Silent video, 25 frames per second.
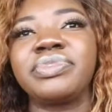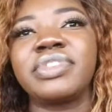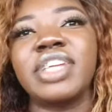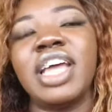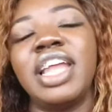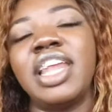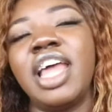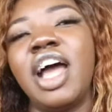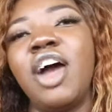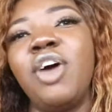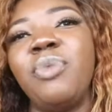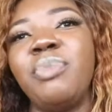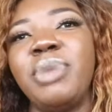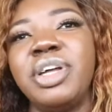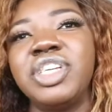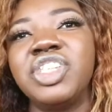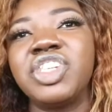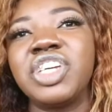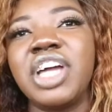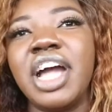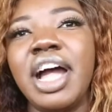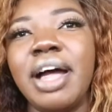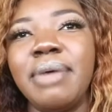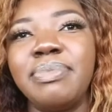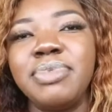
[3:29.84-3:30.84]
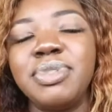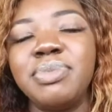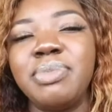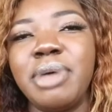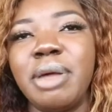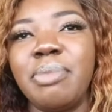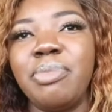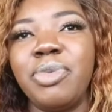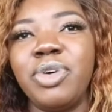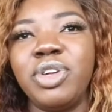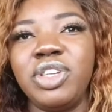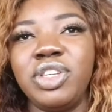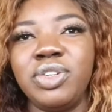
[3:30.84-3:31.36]
and how much carbs
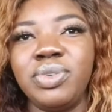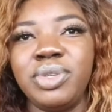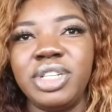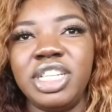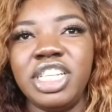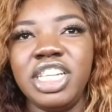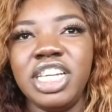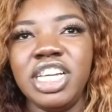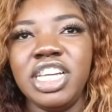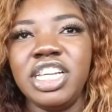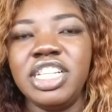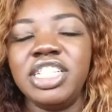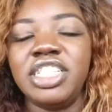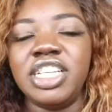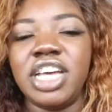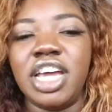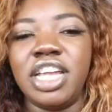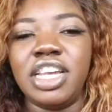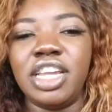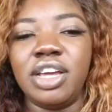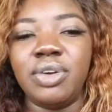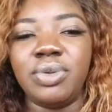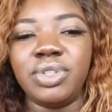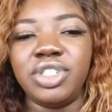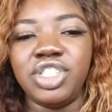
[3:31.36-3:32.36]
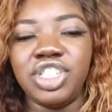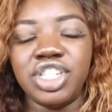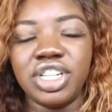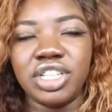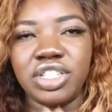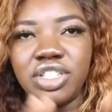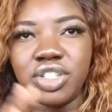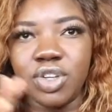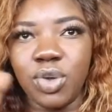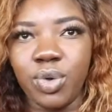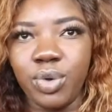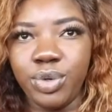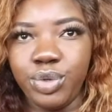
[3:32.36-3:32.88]
my body would need, and I would
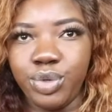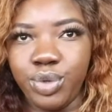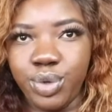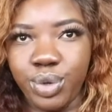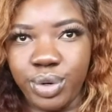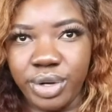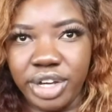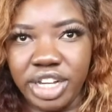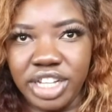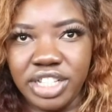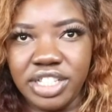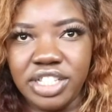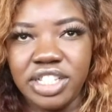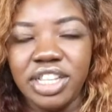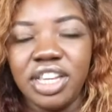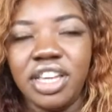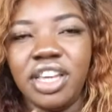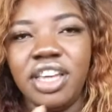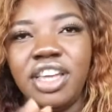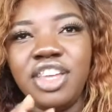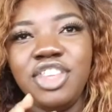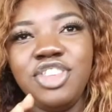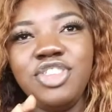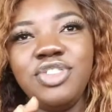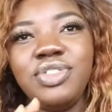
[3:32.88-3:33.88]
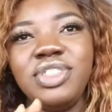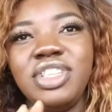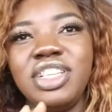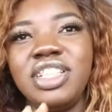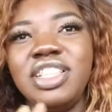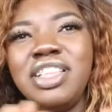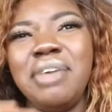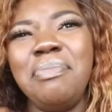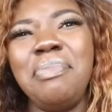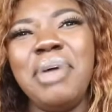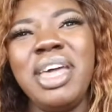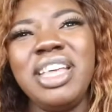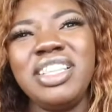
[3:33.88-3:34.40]
just control it using
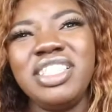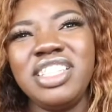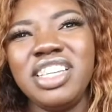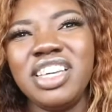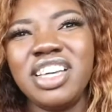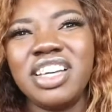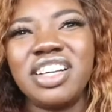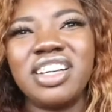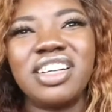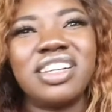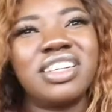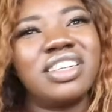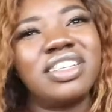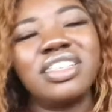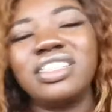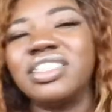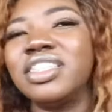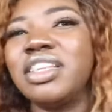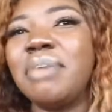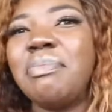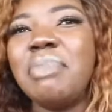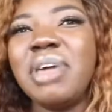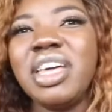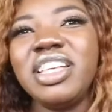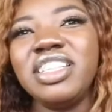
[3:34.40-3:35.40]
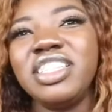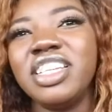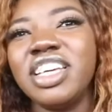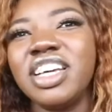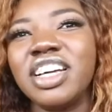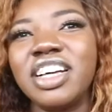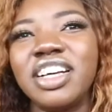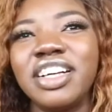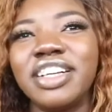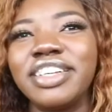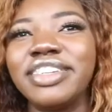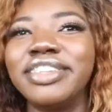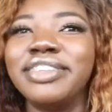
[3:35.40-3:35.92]
the
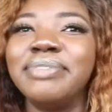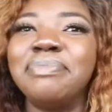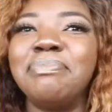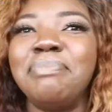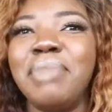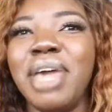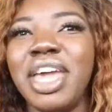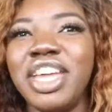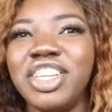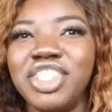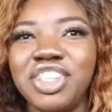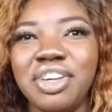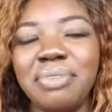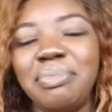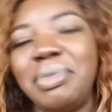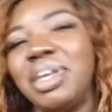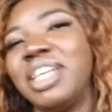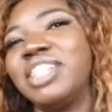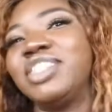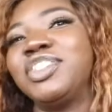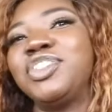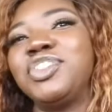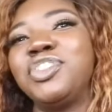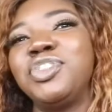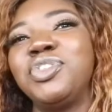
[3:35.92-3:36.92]
basic measurements,